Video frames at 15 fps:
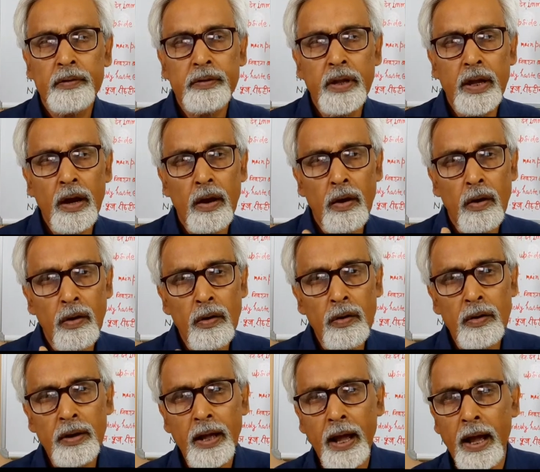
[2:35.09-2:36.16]
They
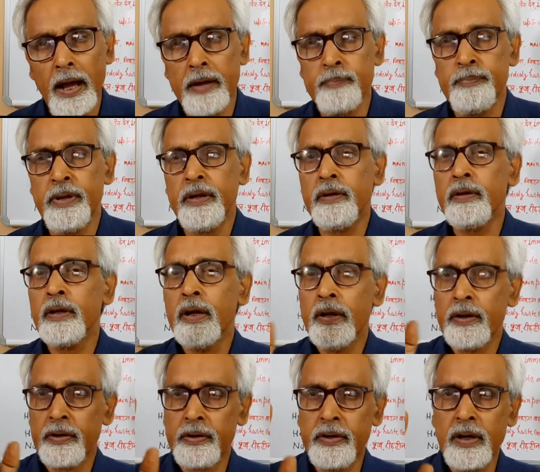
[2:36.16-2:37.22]
all have been
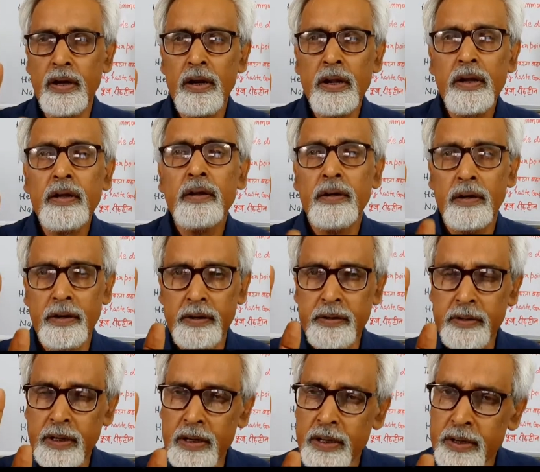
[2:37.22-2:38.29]

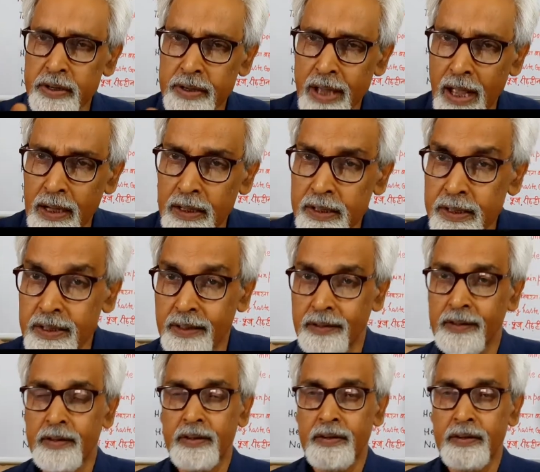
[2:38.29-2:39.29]
dilly-dallying.